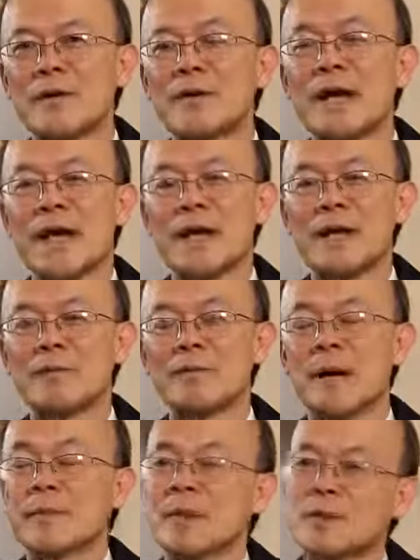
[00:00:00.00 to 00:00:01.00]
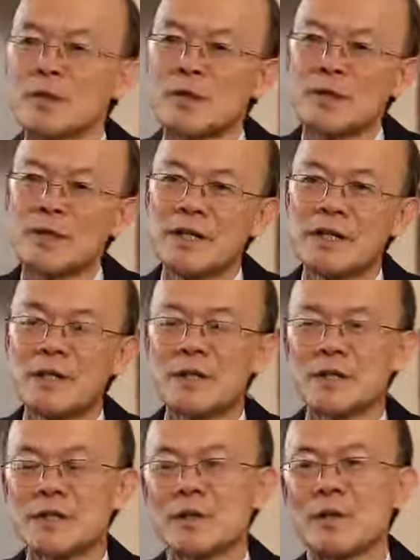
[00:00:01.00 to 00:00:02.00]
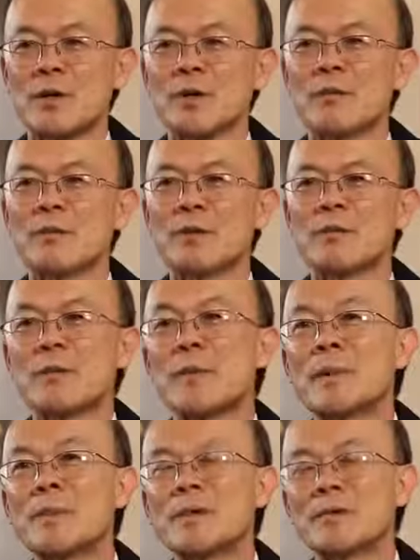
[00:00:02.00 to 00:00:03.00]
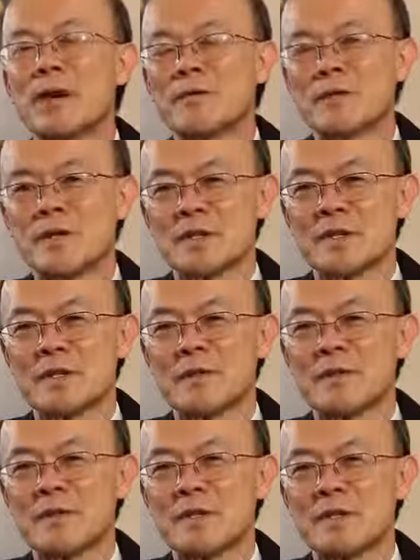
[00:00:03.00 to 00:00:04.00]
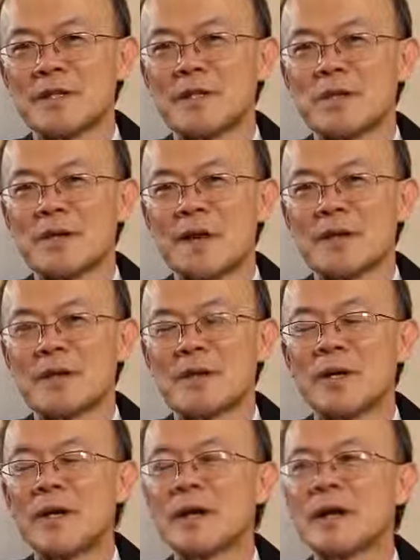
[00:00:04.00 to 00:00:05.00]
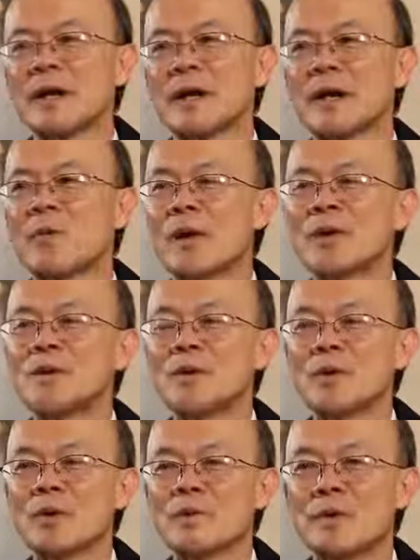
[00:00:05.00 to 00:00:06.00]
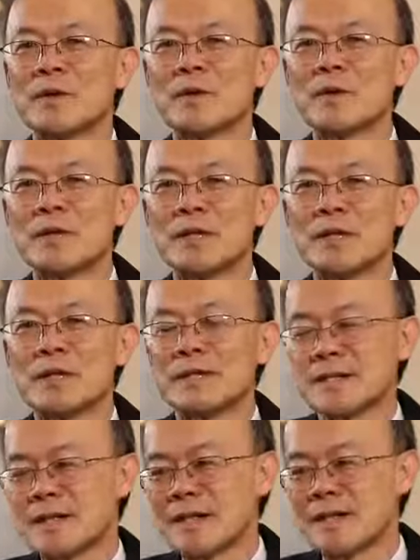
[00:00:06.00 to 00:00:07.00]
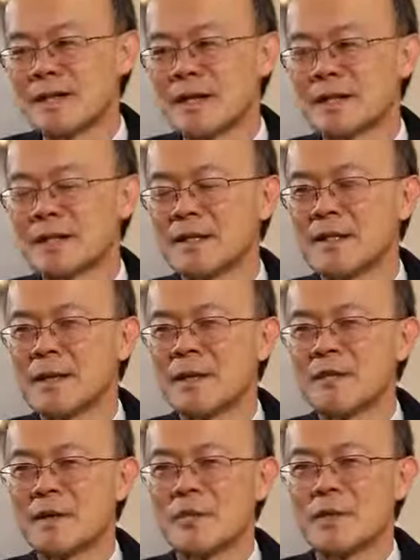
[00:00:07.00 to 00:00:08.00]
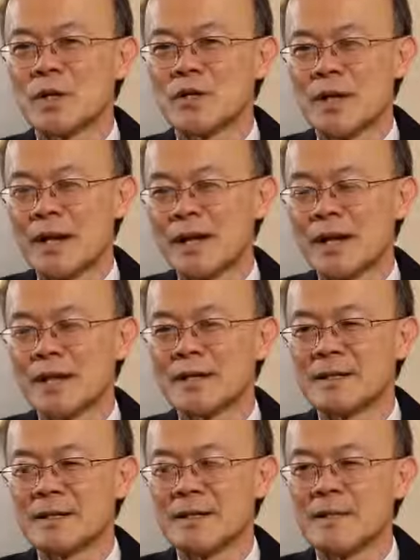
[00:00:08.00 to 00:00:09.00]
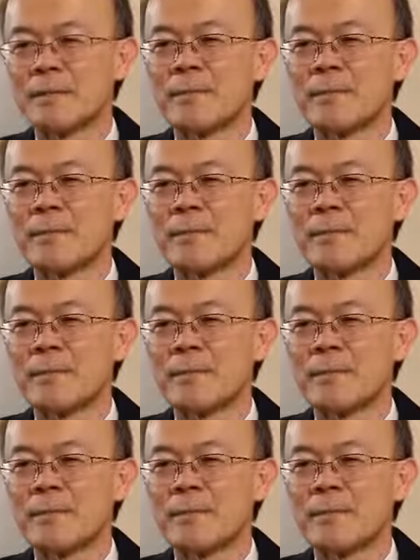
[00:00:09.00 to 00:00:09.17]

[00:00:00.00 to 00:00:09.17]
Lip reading: came about 13 years ago. Remember, my first love was in carotenoid. I went to look for lutein and zeaxanthin from the gigantic